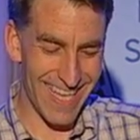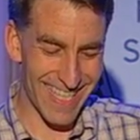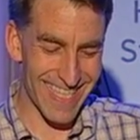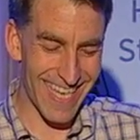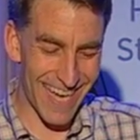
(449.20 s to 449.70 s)

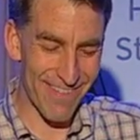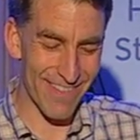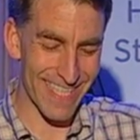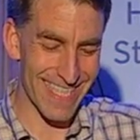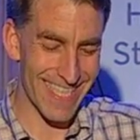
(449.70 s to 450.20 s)
this
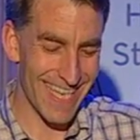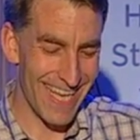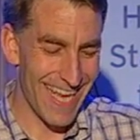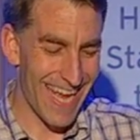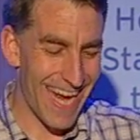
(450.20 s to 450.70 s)
conference,
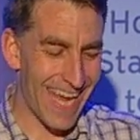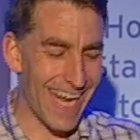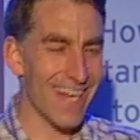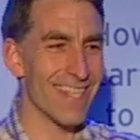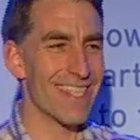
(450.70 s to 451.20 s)
and
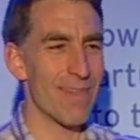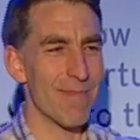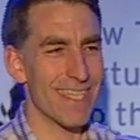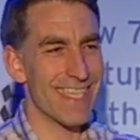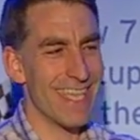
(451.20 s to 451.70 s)
I heard
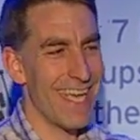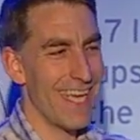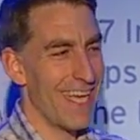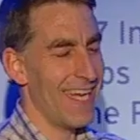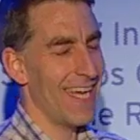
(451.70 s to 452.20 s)
somebody
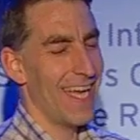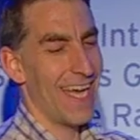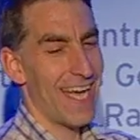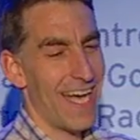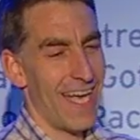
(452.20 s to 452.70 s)
say,
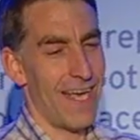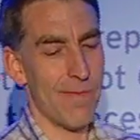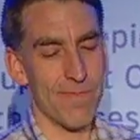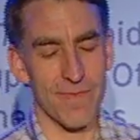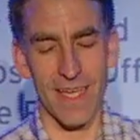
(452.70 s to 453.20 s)

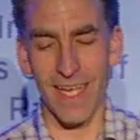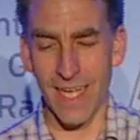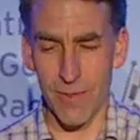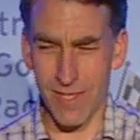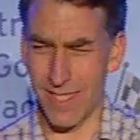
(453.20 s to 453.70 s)

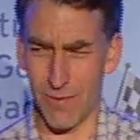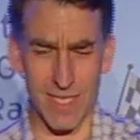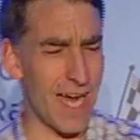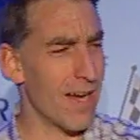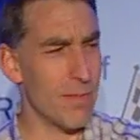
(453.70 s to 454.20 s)
it was a
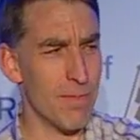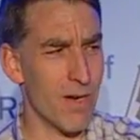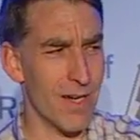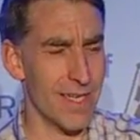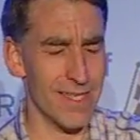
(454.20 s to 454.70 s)
retirement
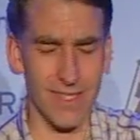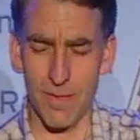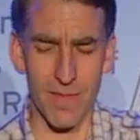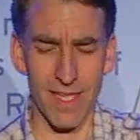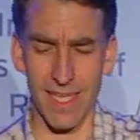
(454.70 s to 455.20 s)
party or
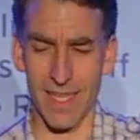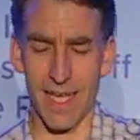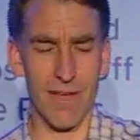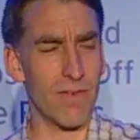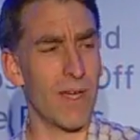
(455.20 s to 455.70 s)
something like
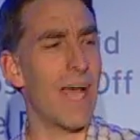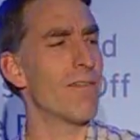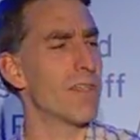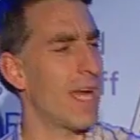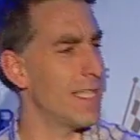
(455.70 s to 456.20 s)
that for an
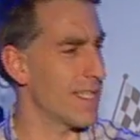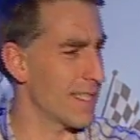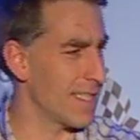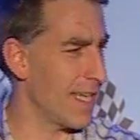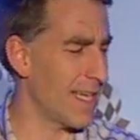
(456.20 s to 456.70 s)
advertising
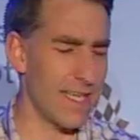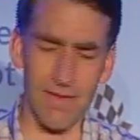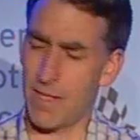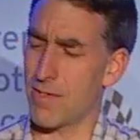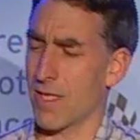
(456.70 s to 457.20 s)
executive,
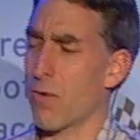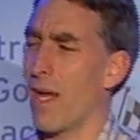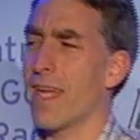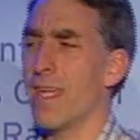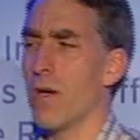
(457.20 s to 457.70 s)
and he was a
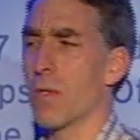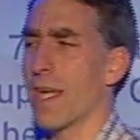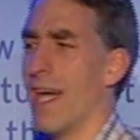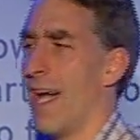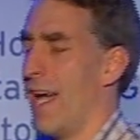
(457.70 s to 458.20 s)
cranky old
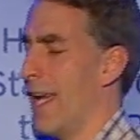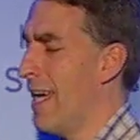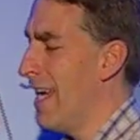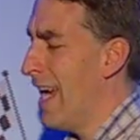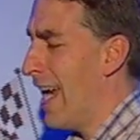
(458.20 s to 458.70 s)
guy.
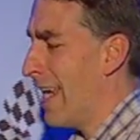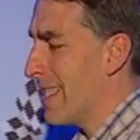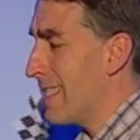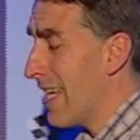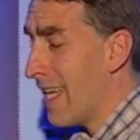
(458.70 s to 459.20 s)
And he
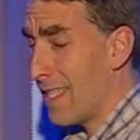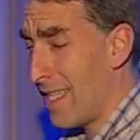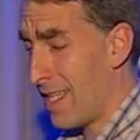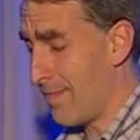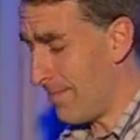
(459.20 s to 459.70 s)
said
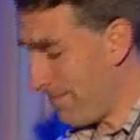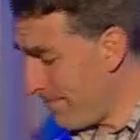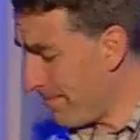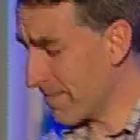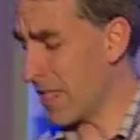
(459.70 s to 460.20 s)
that
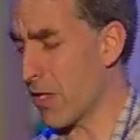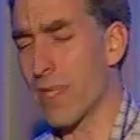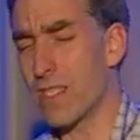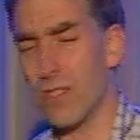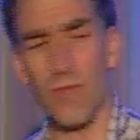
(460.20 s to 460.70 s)
there's
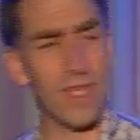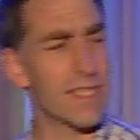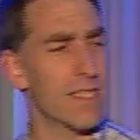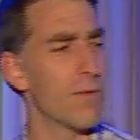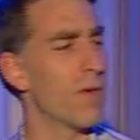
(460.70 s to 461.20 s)
only 2
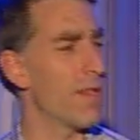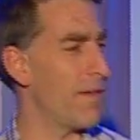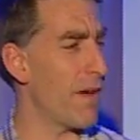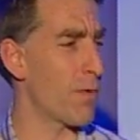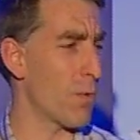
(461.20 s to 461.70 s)
things in the world that
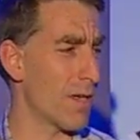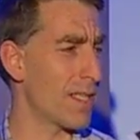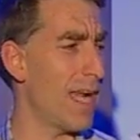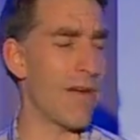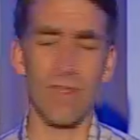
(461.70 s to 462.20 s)
have ever worked
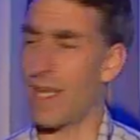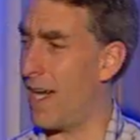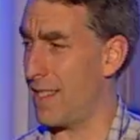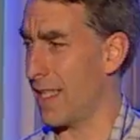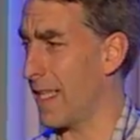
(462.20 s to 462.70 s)
in
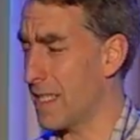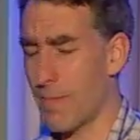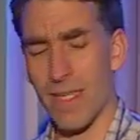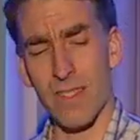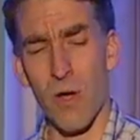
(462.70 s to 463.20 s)
advertising, and he
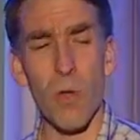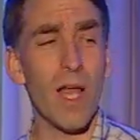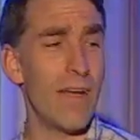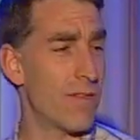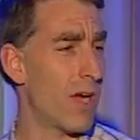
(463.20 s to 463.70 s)
spent his whole
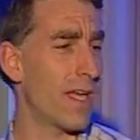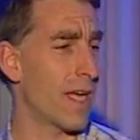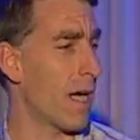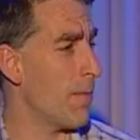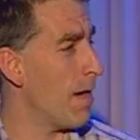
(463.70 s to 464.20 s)
life trying to
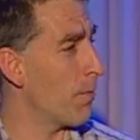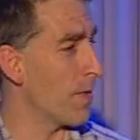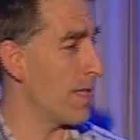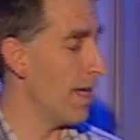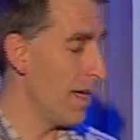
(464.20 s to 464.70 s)
come up
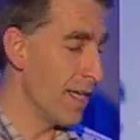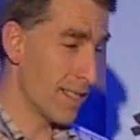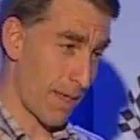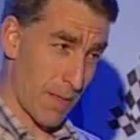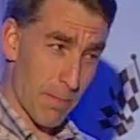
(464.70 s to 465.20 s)
with
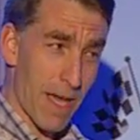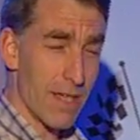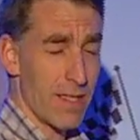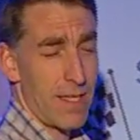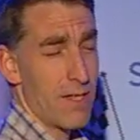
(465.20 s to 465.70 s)
something
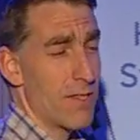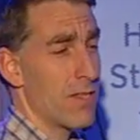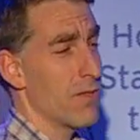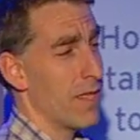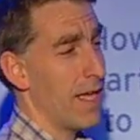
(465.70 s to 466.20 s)
better than those
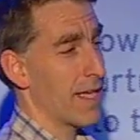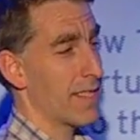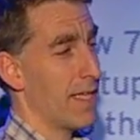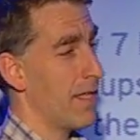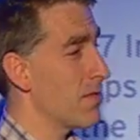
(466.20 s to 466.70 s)
2
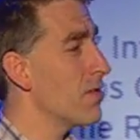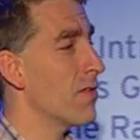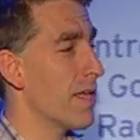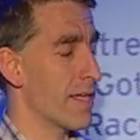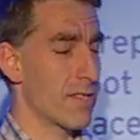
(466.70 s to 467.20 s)
things. And those 2
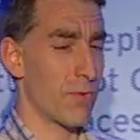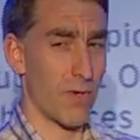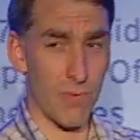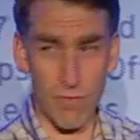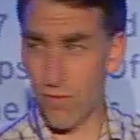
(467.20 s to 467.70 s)
things
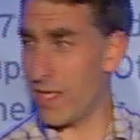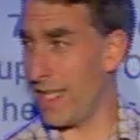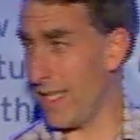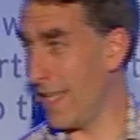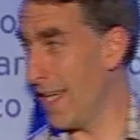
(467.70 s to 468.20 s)
were
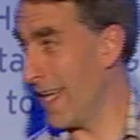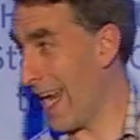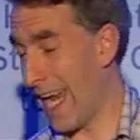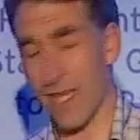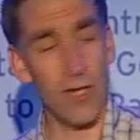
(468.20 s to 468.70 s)
free
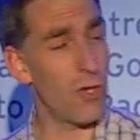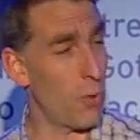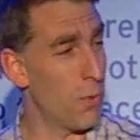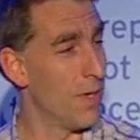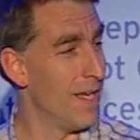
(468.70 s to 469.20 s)
and
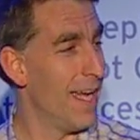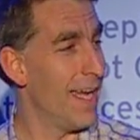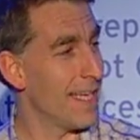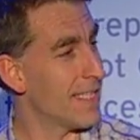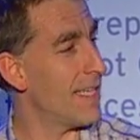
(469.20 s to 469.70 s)
new.
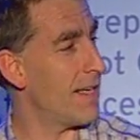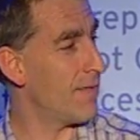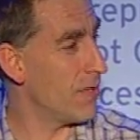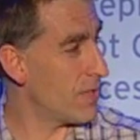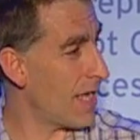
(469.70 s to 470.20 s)
He said,
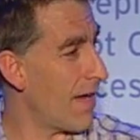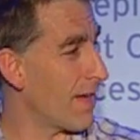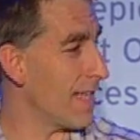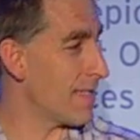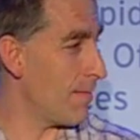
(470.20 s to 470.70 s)
if you say I've
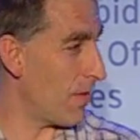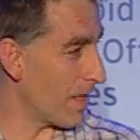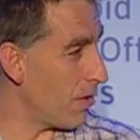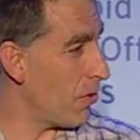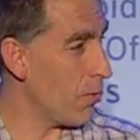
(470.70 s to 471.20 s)
got
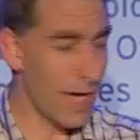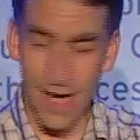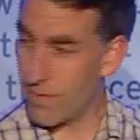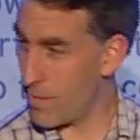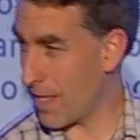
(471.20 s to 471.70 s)
something new,
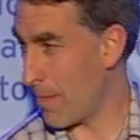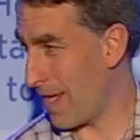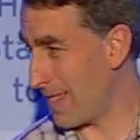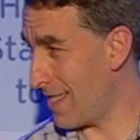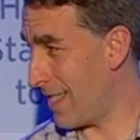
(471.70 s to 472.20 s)
everybody
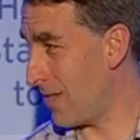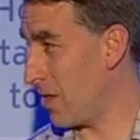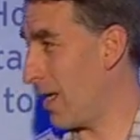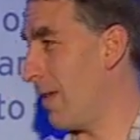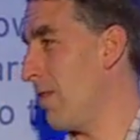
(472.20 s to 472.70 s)
pays
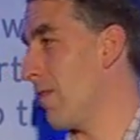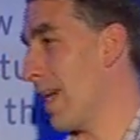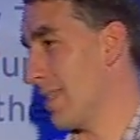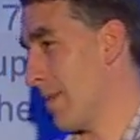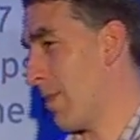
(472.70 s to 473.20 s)
attention. If you've
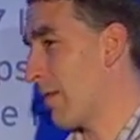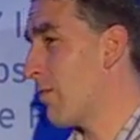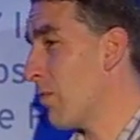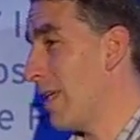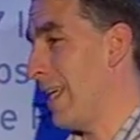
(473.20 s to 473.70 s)
got something
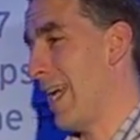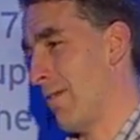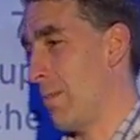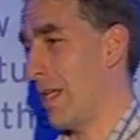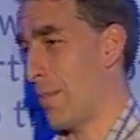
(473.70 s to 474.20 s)
free,
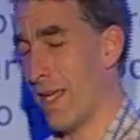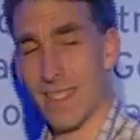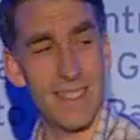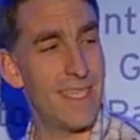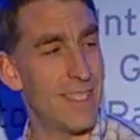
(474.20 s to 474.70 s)
everybody
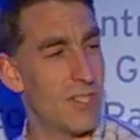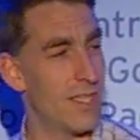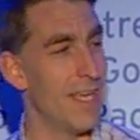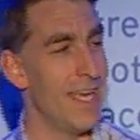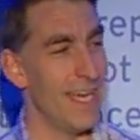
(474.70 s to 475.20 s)
pays
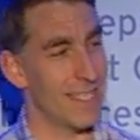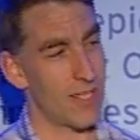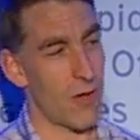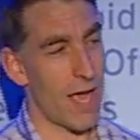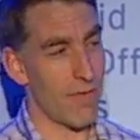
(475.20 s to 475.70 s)
attention.
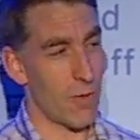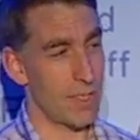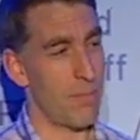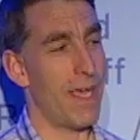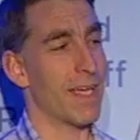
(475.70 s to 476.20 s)
So I've
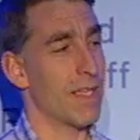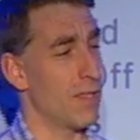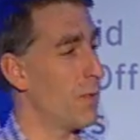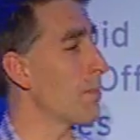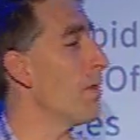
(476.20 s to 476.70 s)
always banked on
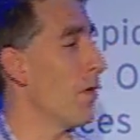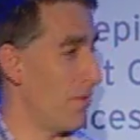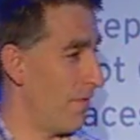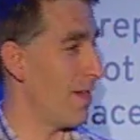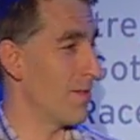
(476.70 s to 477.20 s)
doing
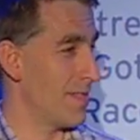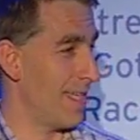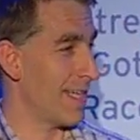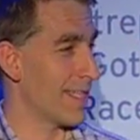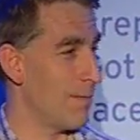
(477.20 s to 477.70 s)
both of those
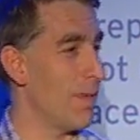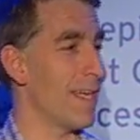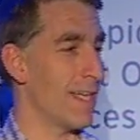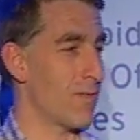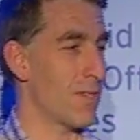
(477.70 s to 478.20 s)
things and
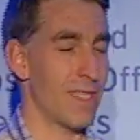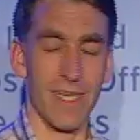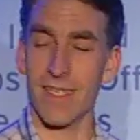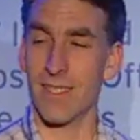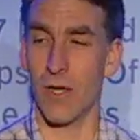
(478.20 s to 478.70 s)
being
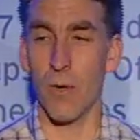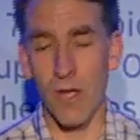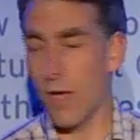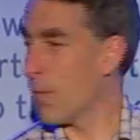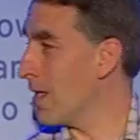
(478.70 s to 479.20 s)
interesting. So
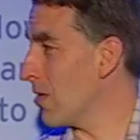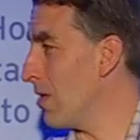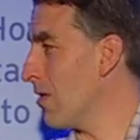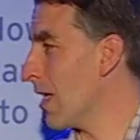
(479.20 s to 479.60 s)
when you're a new